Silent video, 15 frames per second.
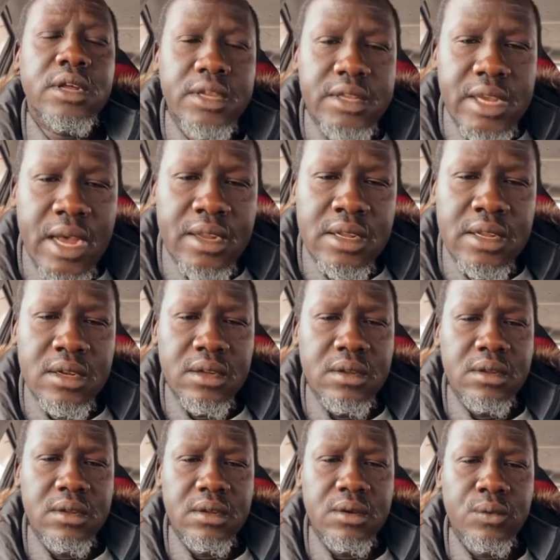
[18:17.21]
kiri jangnen
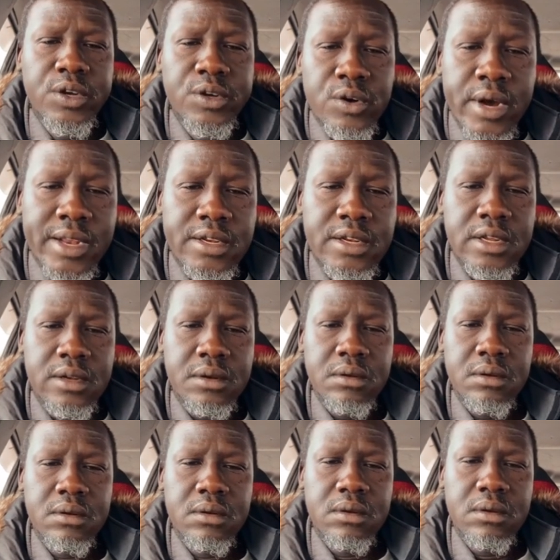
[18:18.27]
kuingwana dien